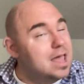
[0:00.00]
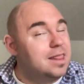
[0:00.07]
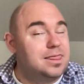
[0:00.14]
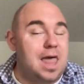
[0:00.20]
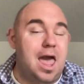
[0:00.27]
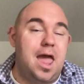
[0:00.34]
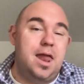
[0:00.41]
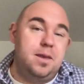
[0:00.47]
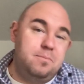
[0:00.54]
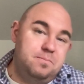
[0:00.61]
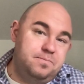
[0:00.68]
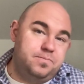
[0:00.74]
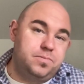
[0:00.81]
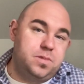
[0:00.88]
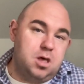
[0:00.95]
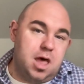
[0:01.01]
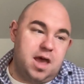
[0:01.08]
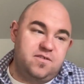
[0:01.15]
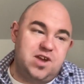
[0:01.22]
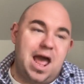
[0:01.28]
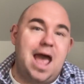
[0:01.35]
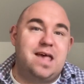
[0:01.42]
then you'll have
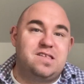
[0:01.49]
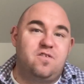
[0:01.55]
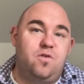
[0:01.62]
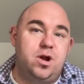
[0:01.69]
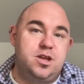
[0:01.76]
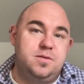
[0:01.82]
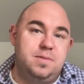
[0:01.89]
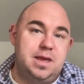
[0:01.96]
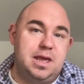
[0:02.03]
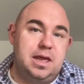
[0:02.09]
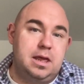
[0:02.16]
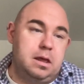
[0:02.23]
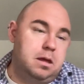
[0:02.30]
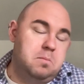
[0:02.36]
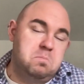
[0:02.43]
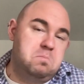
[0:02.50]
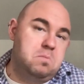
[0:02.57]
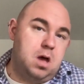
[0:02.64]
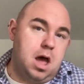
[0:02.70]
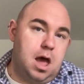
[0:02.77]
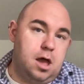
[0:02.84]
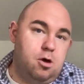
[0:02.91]
to ask for it to be
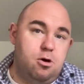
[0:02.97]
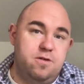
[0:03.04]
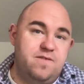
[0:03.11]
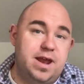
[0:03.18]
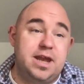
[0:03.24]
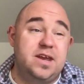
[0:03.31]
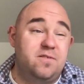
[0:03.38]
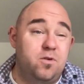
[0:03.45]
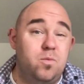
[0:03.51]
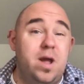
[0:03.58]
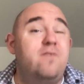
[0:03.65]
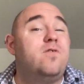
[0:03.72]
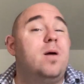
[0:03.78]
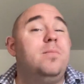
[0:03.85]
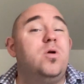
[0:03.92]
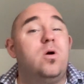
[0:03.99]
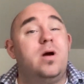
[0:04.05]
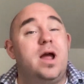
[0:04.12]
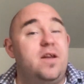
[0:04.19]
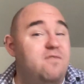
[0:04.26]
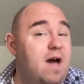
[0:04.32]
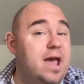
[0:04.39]
uh, codified a different way from your
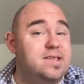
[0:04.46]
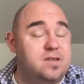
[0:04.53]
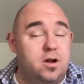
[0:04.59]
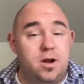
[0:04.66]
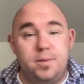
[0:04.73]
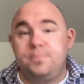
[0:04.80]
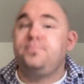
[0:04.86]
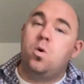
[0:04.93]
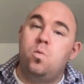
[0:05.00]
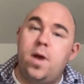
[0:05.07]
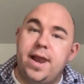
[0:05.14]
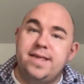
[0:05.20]
advisor. One